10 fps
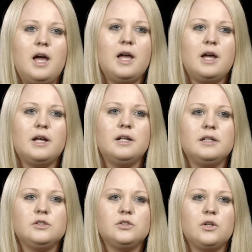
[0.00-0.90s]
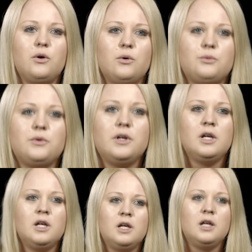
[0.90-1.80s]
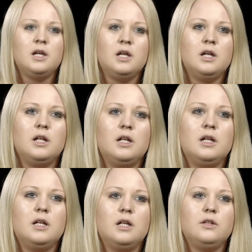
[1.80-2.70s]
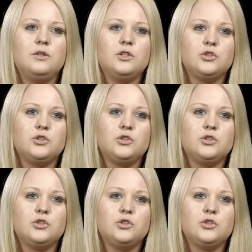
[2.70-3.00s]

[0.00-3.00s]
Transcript: And so the